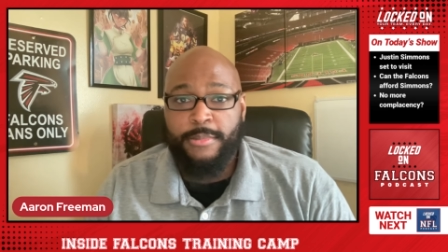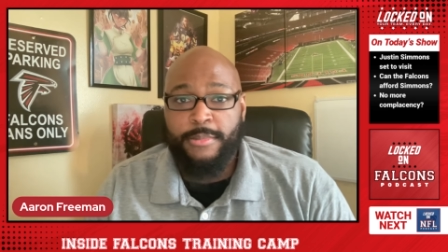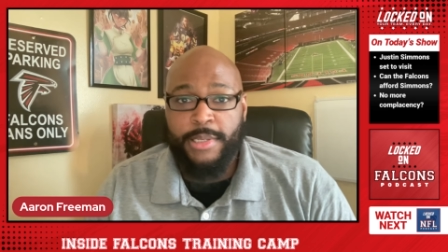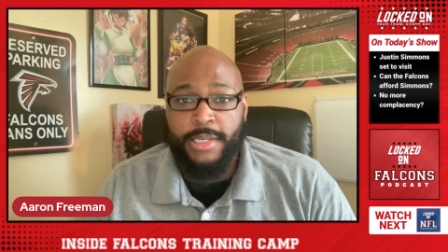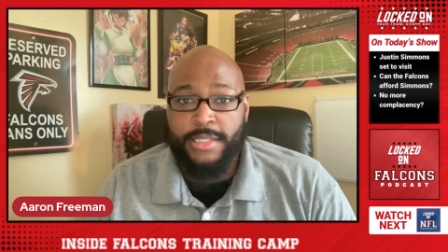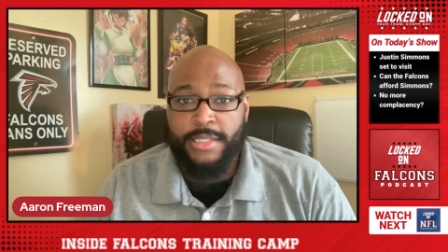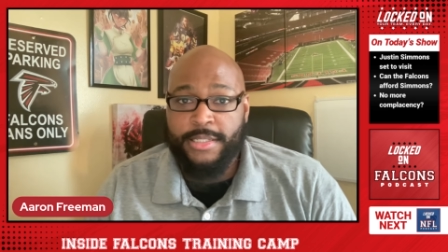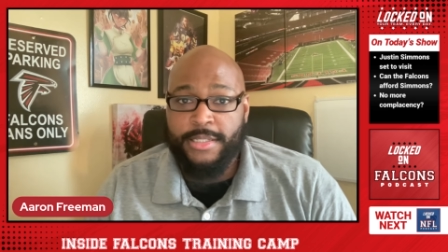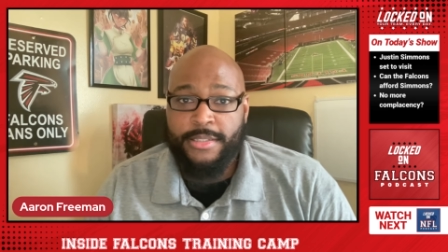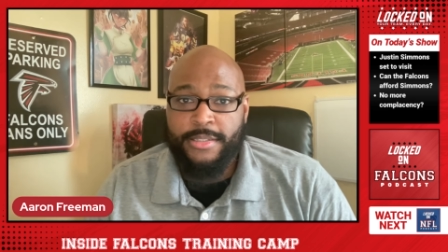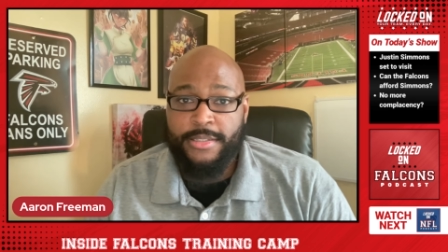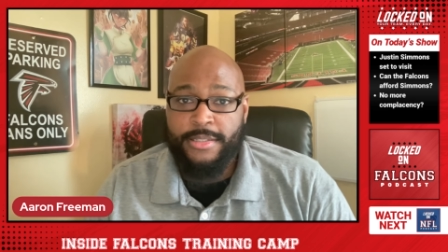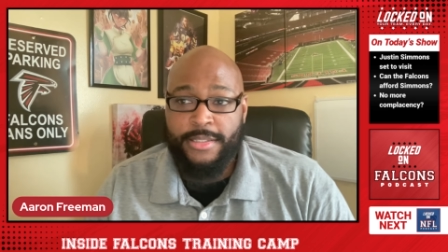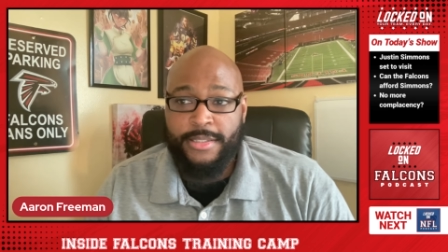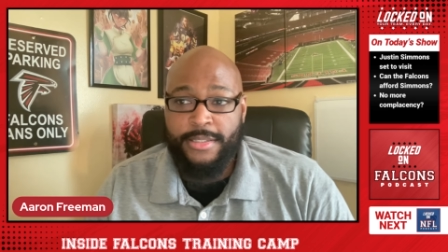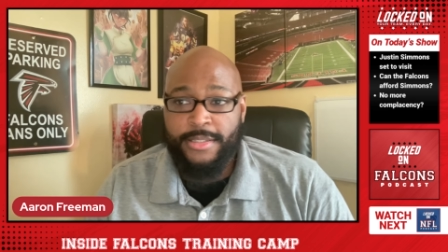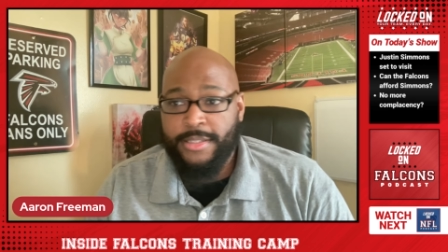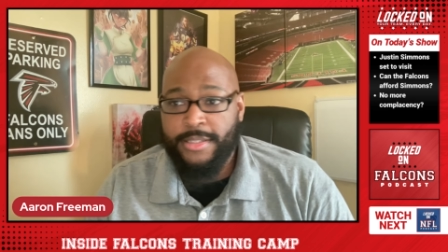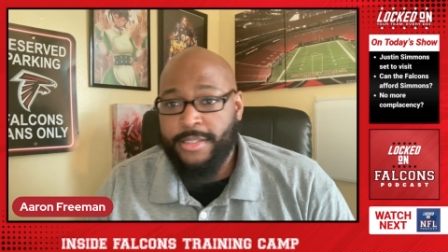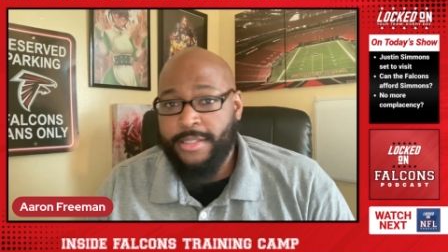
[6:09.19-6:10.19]
because
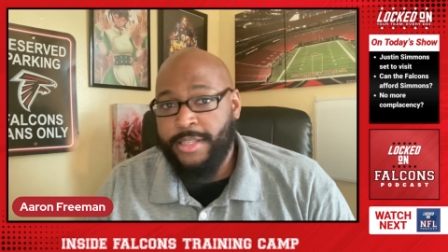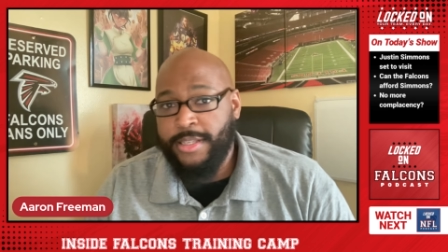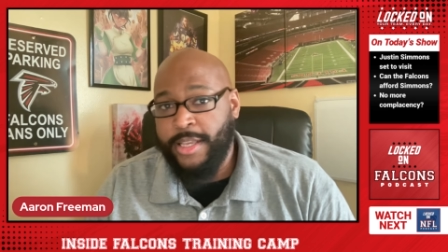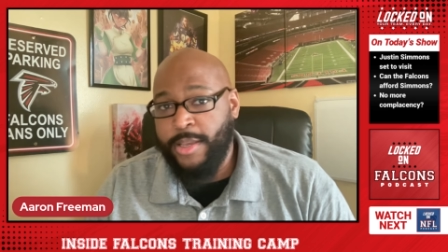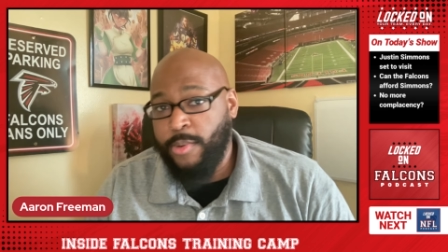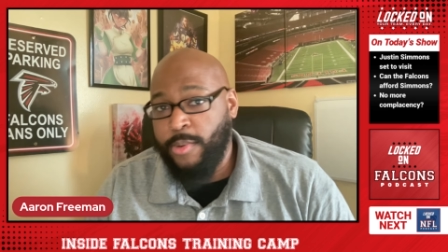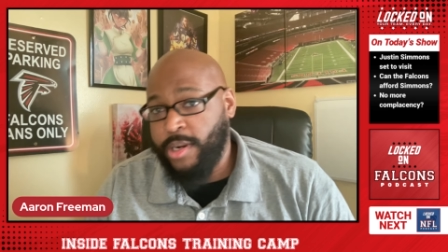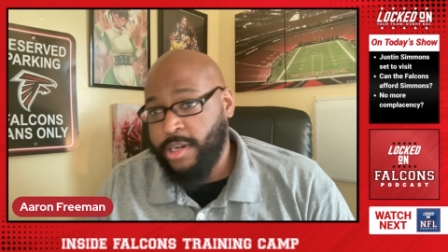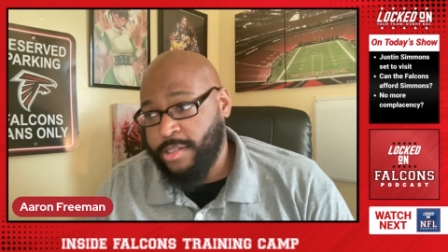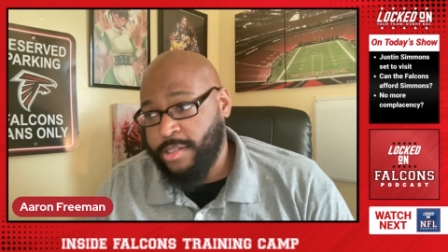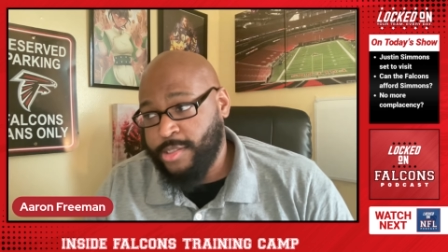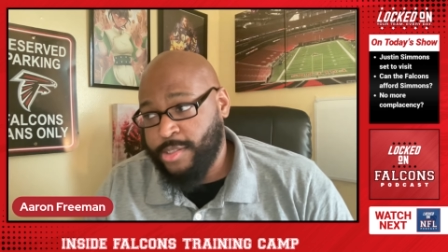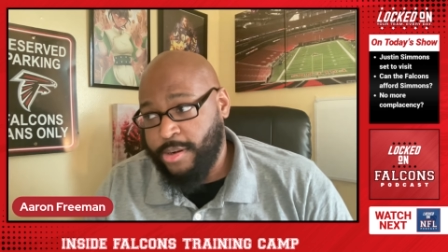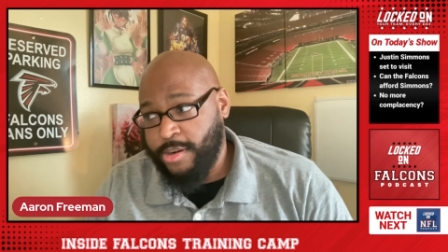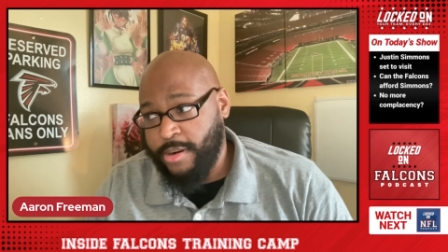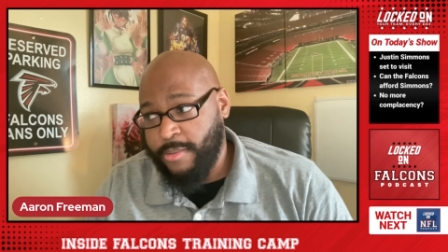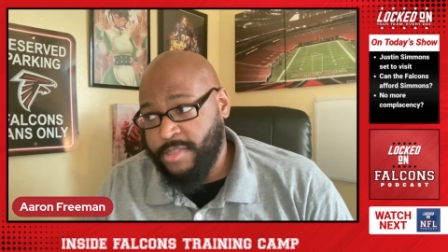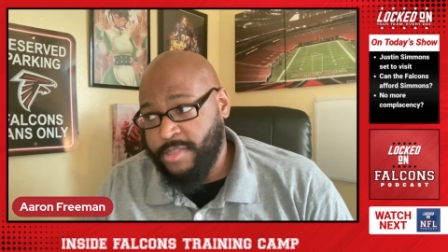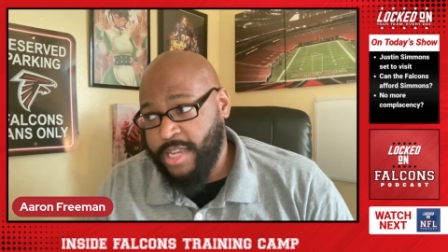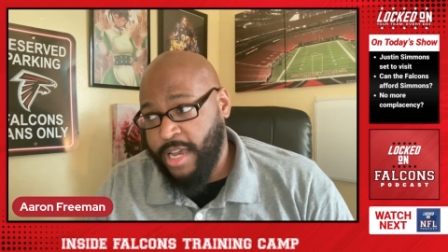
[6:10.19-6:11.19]
he wanted a
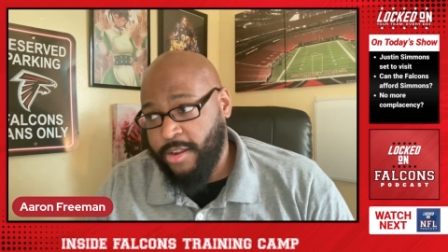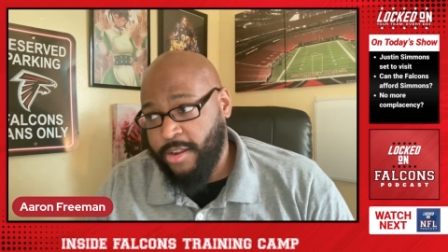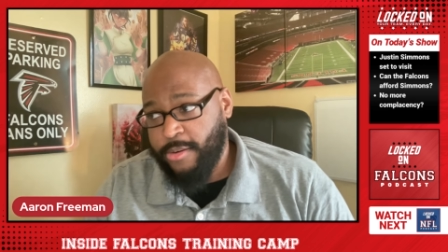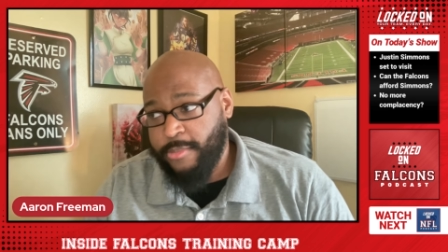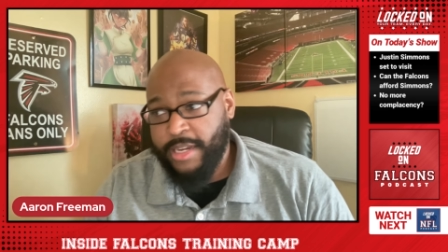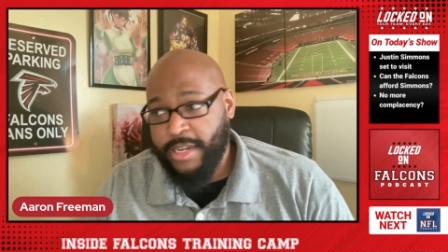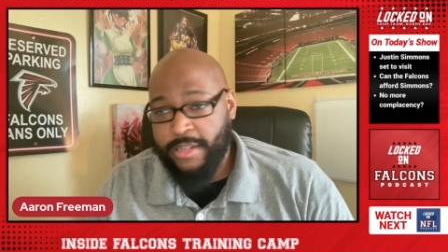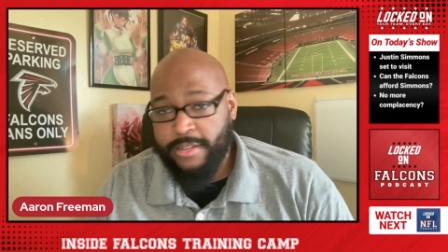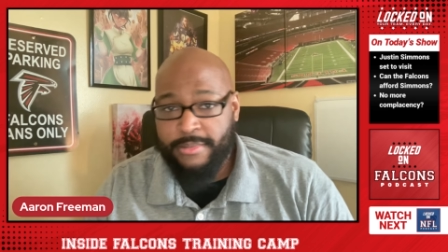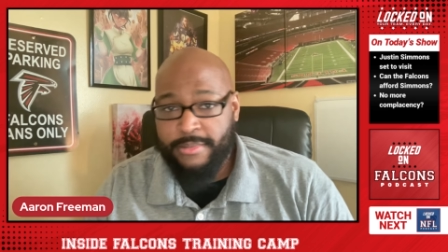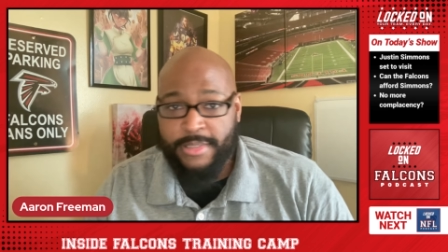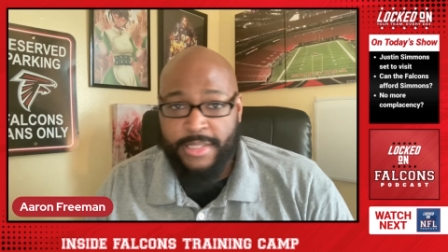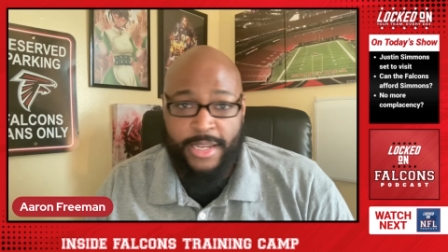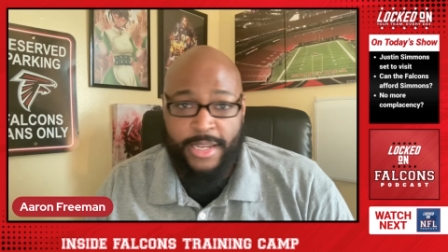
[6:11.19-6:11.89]
certain dollar amount.